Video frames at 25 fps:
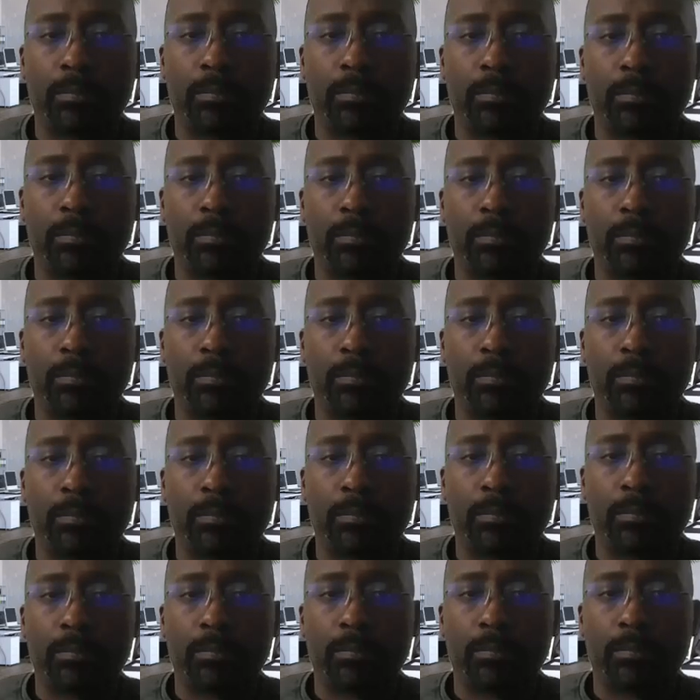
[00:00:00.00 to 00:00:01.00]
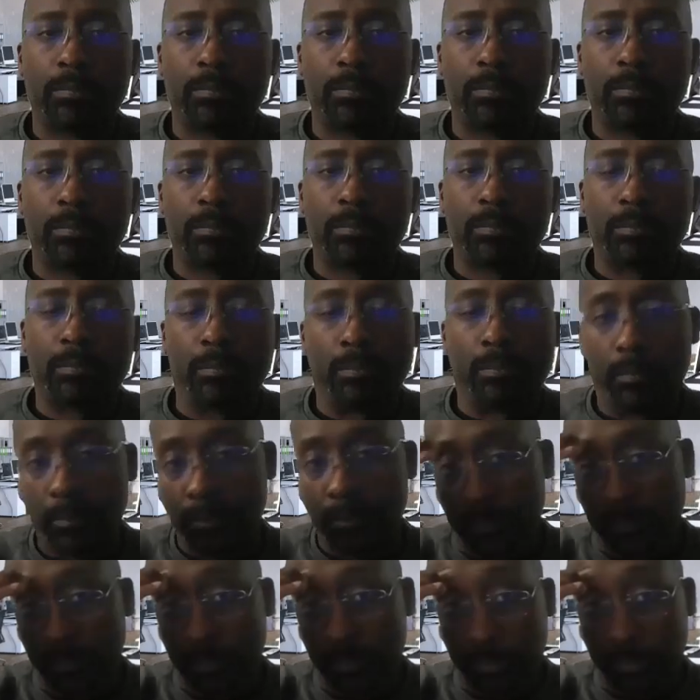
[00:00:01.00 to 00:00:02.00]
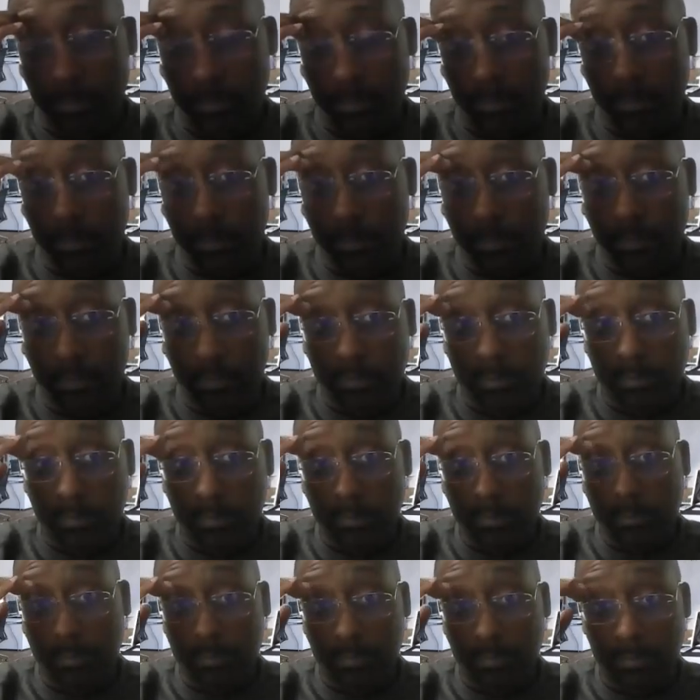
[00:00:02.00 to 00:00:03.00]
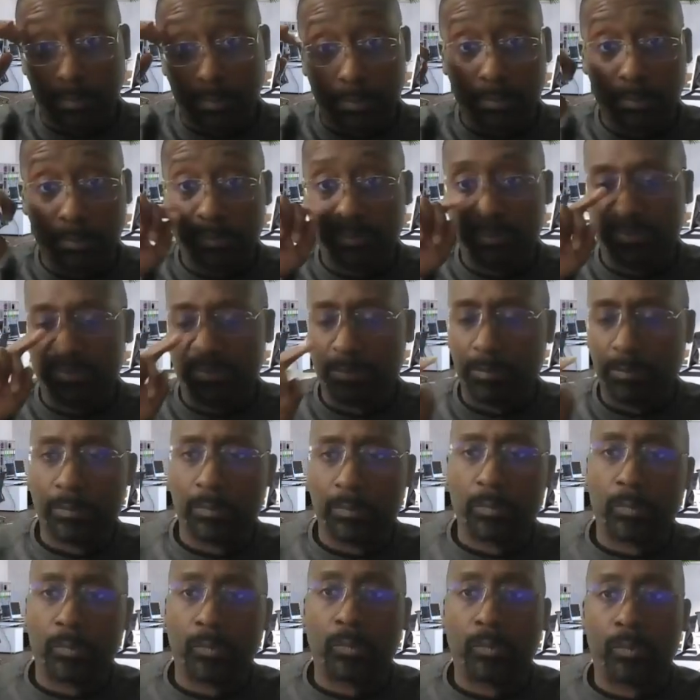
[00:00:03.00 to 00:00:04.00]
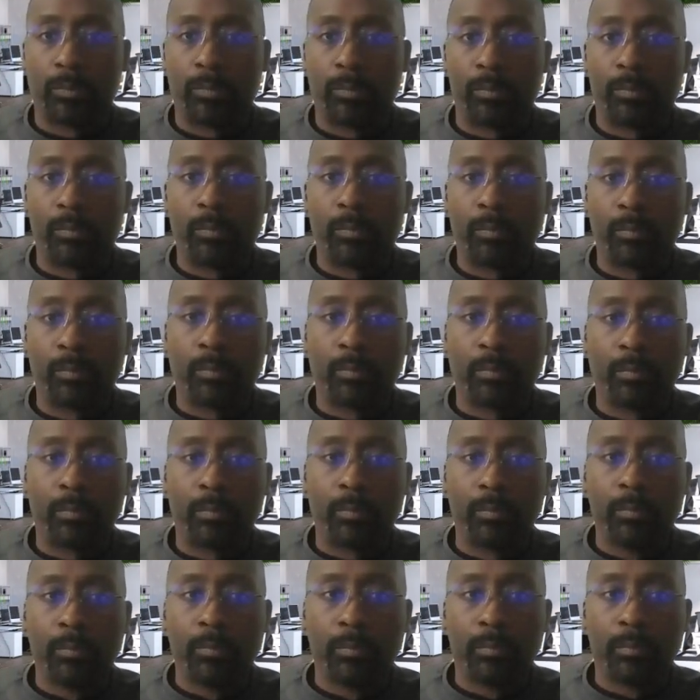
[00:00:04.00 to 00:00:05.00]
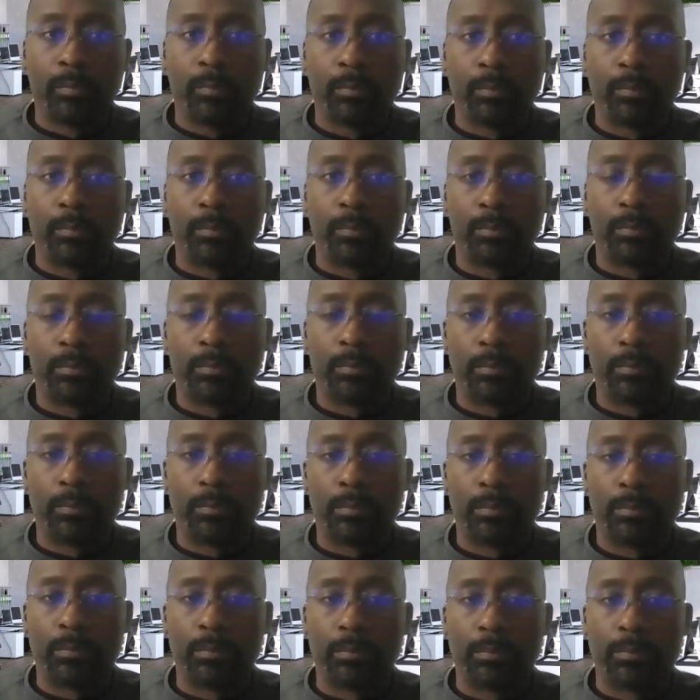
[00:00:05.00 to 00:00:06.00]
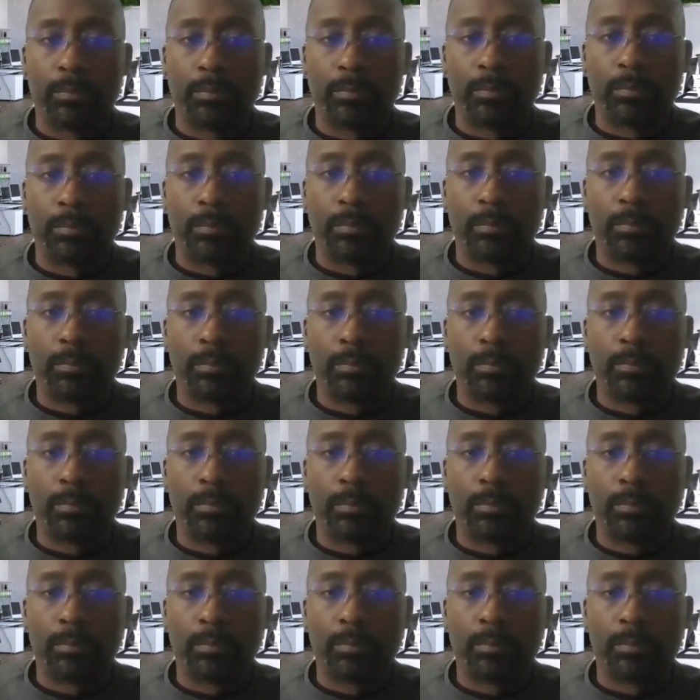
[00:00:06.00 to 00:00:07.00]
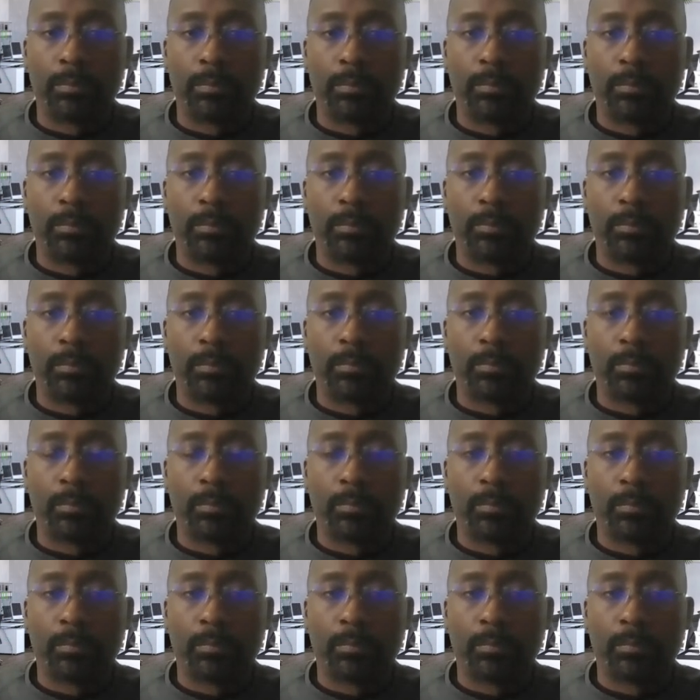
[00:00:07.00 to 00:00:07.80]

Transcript: [no speech]